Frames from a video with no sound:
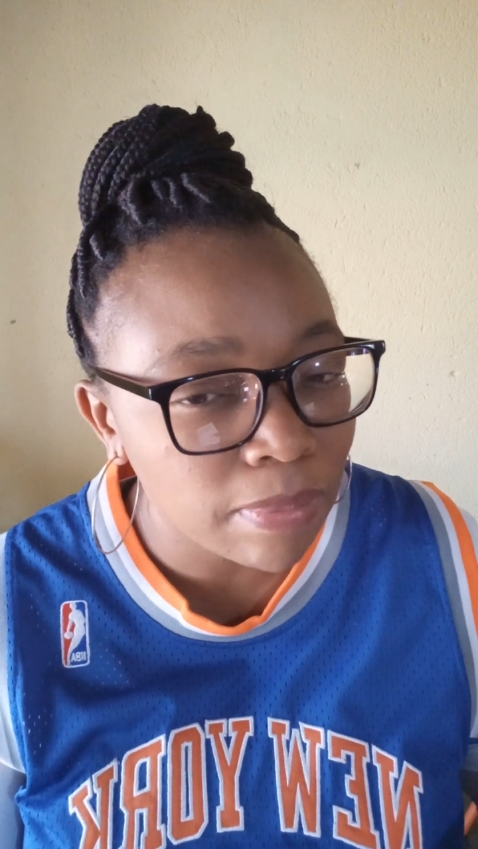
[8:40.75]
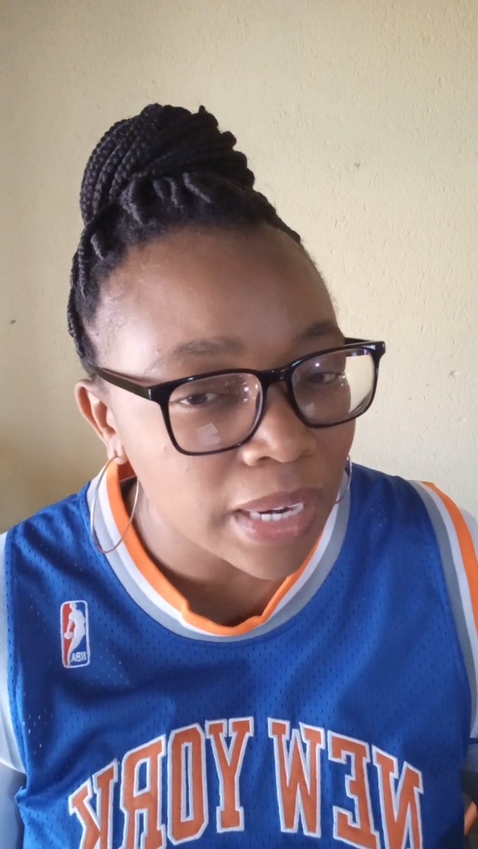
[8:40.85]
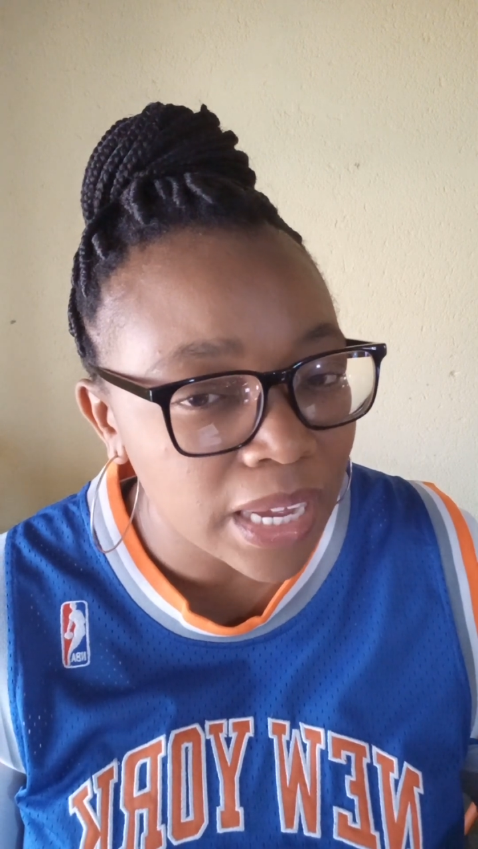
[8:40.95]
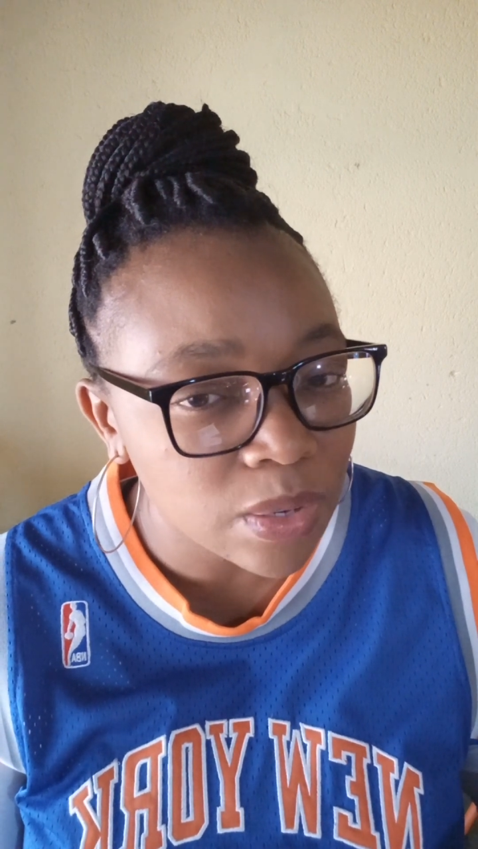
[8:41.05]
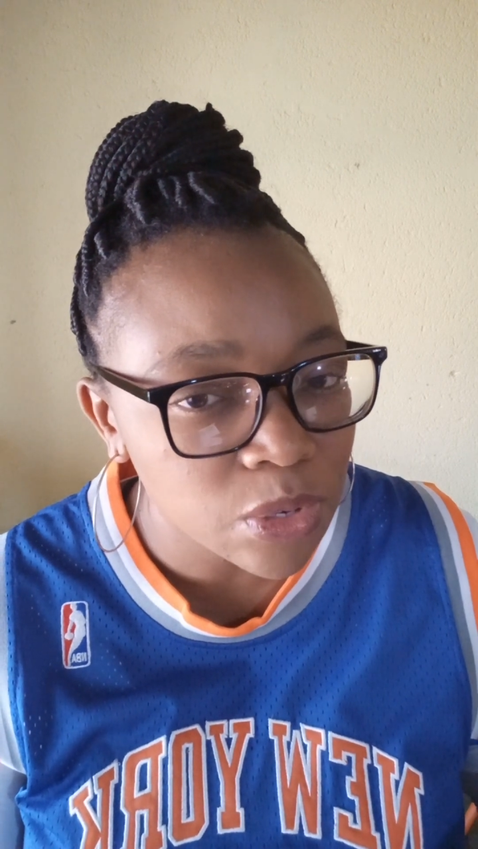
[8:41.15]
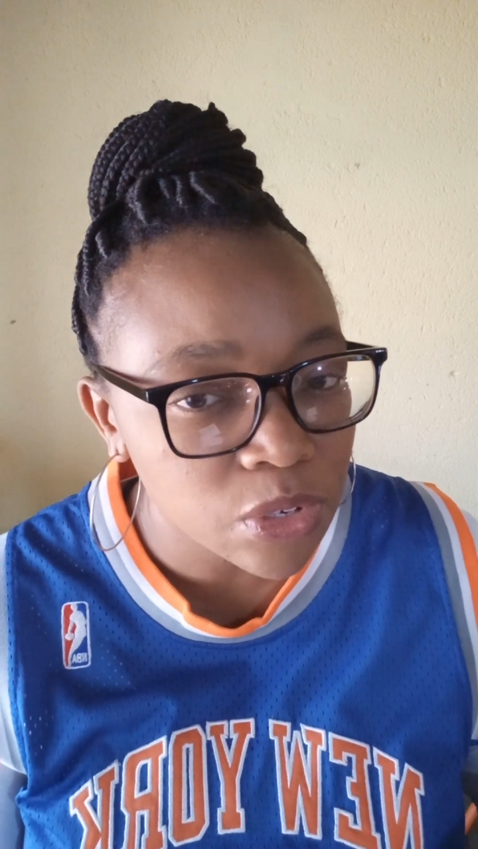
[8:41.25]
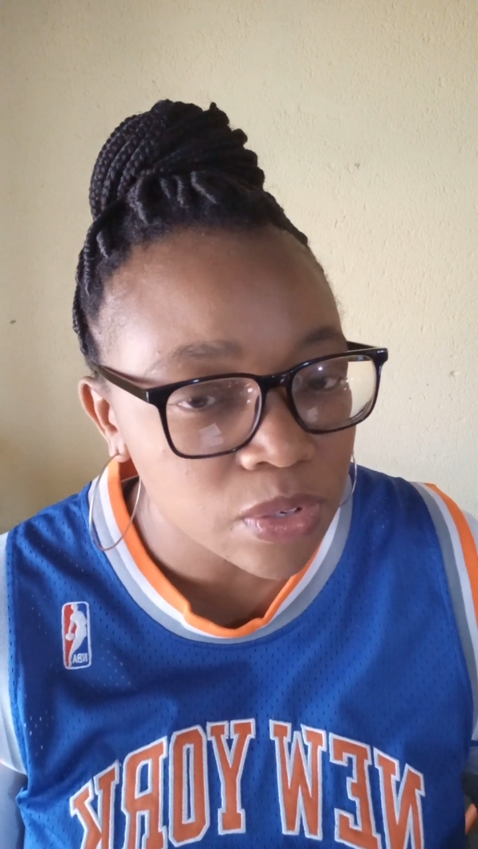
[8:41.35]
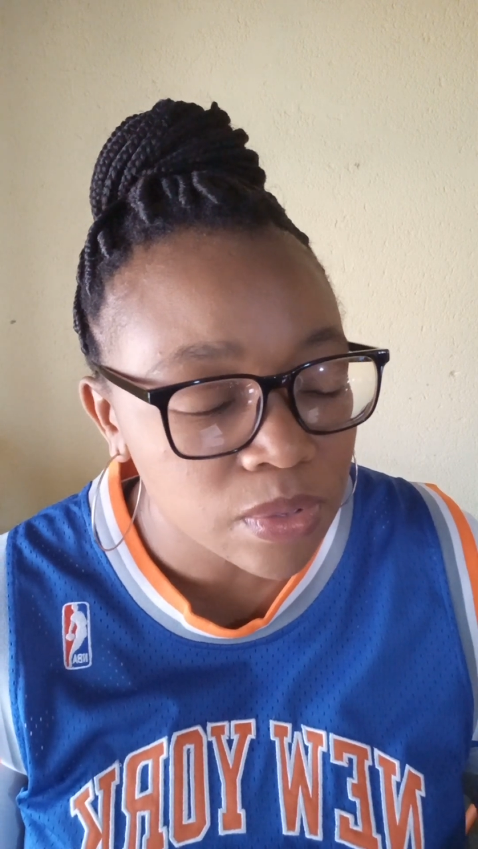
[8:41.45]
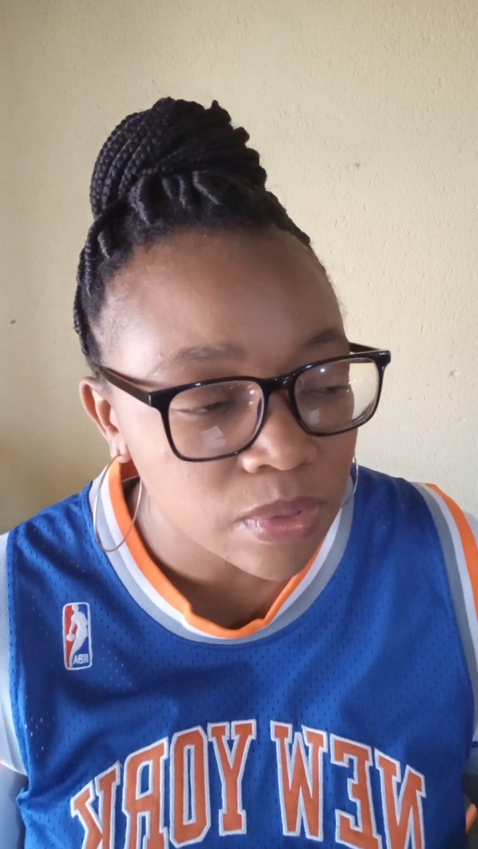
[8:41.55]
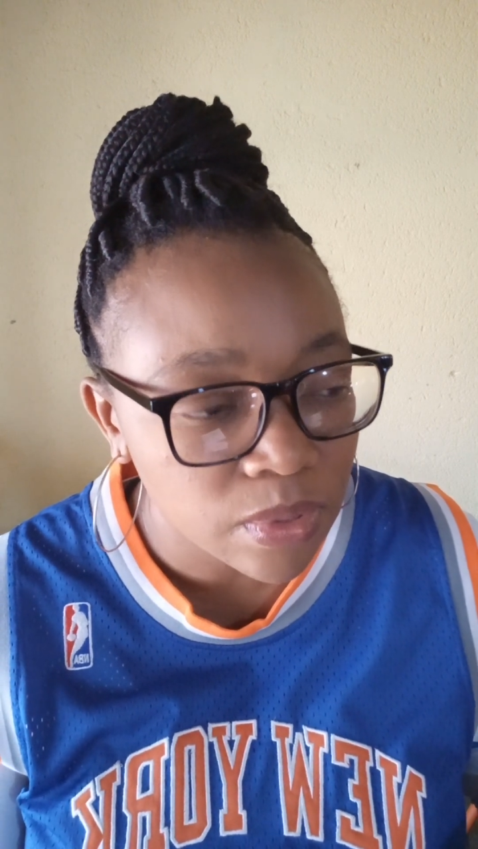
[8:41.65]

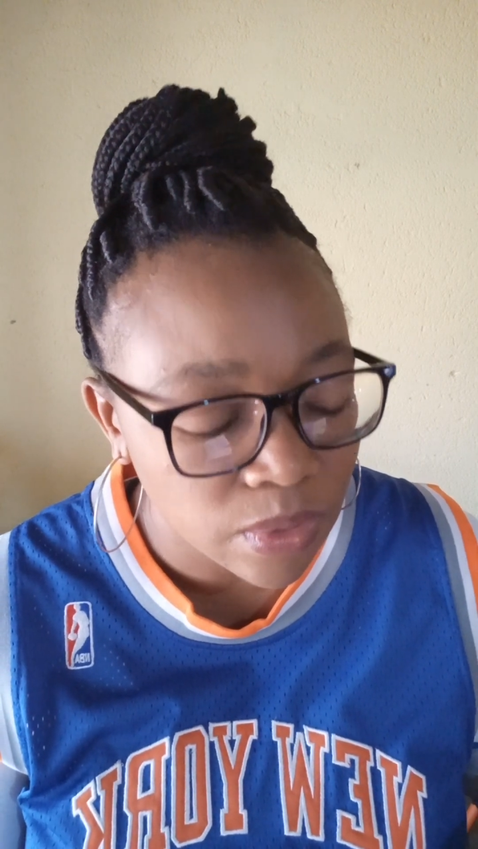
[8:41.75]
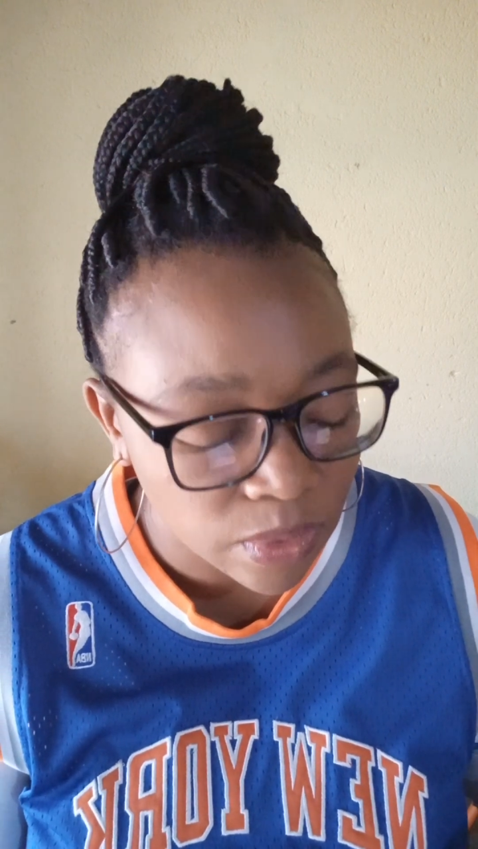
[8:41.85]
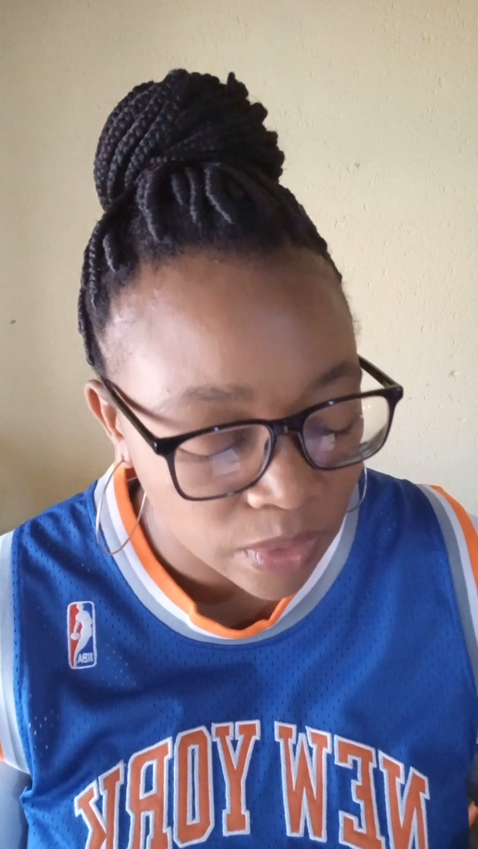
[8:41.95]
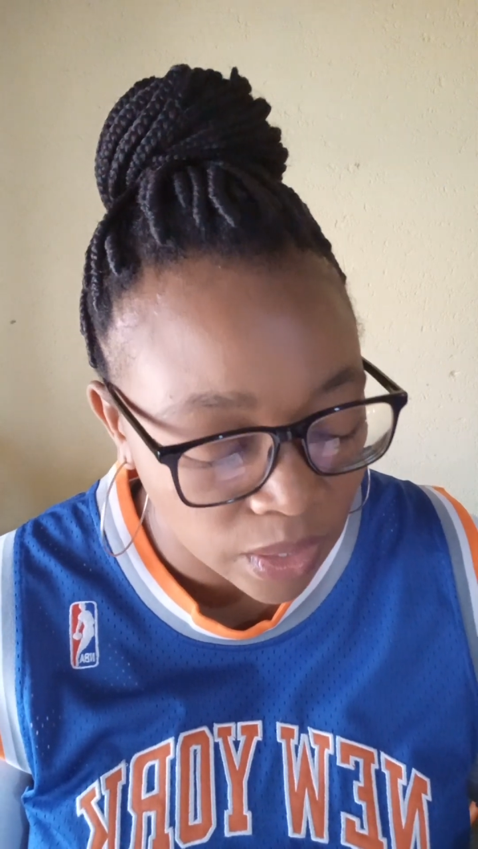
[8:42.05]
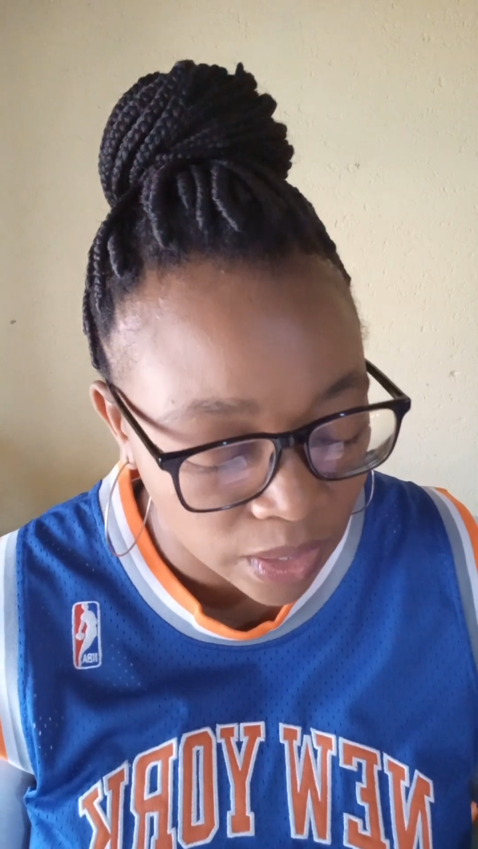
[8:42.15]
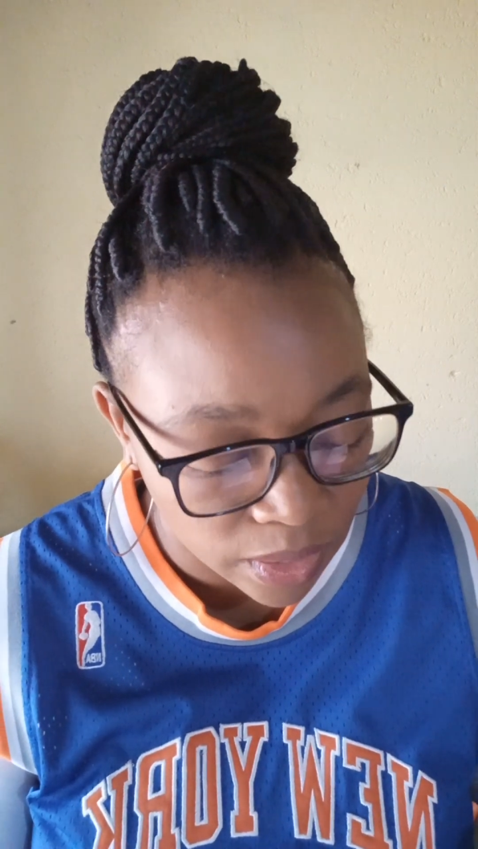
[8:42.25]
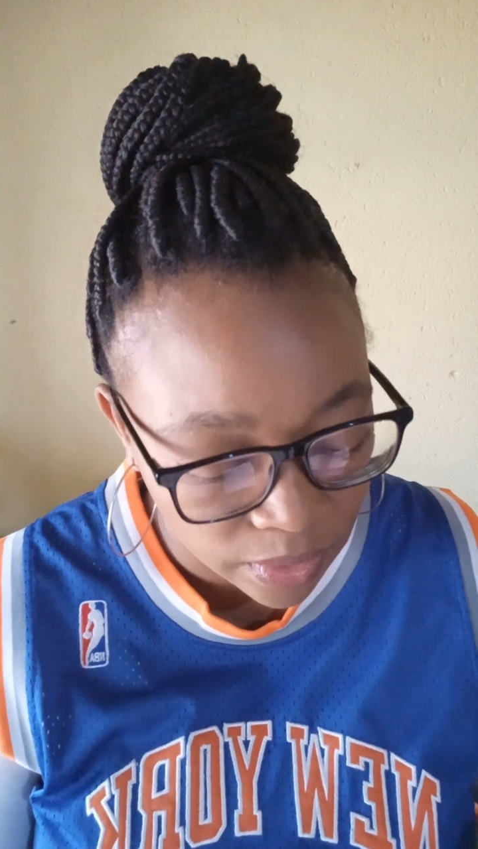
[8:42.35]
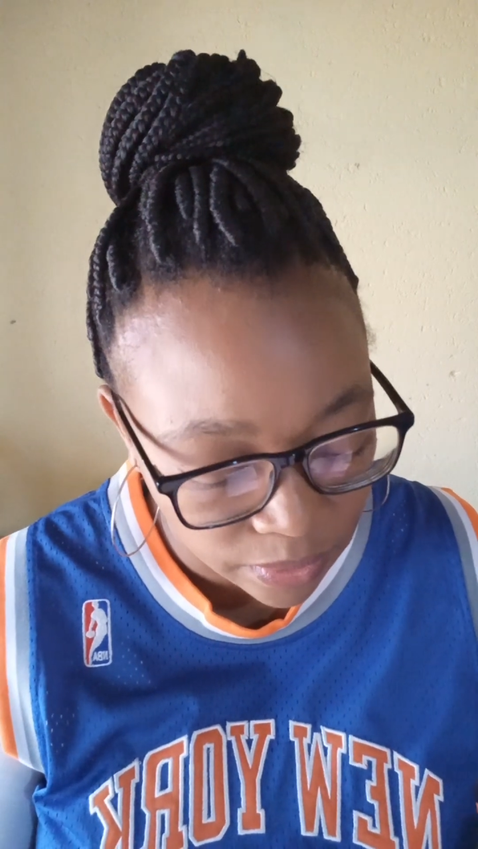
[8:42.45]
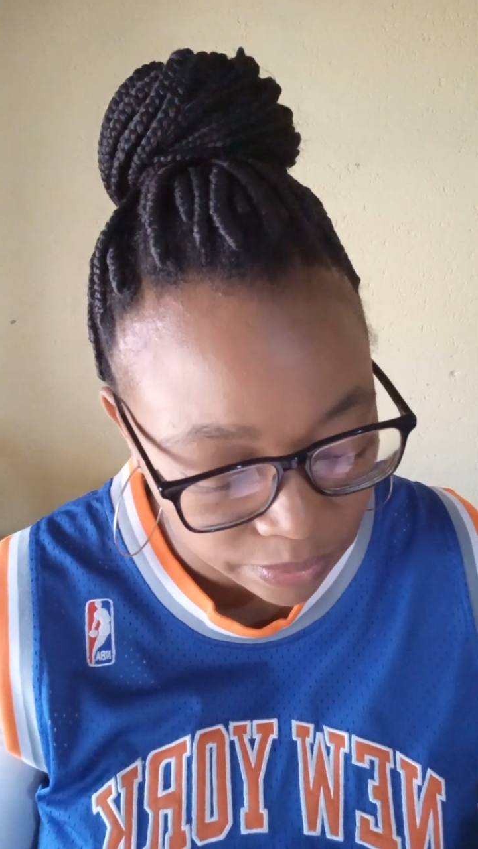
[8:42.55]
blouse. Yeah.